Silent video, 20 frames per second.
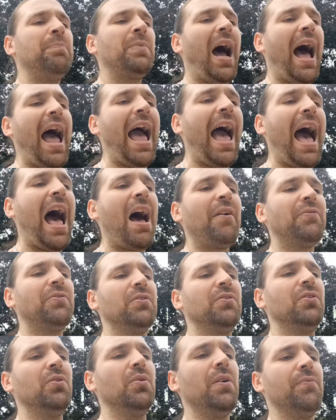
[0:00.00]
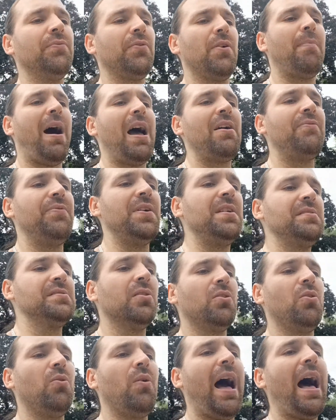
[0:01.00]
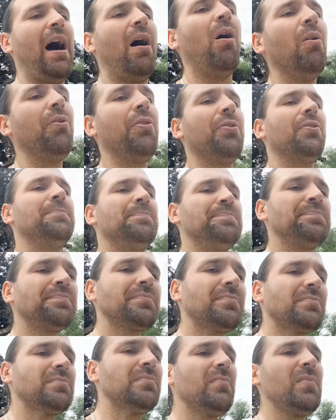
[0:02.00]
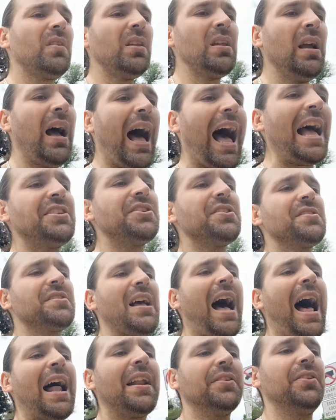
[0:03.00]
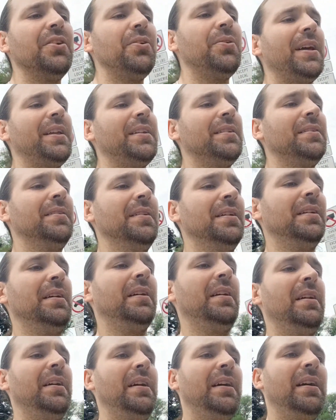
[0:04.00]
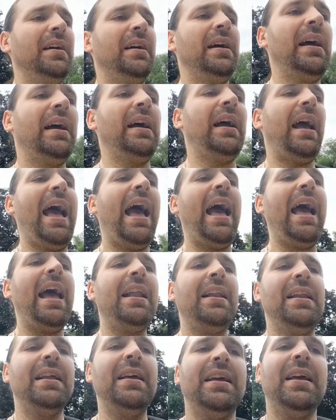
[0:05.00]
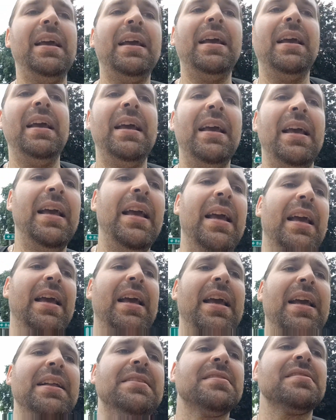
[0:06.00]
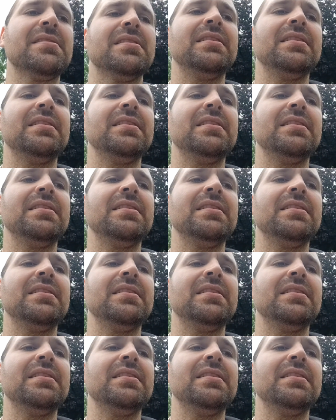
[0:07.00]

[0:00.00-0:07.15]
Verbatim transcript: I have to do it for my physical health. I just got to do it. And it's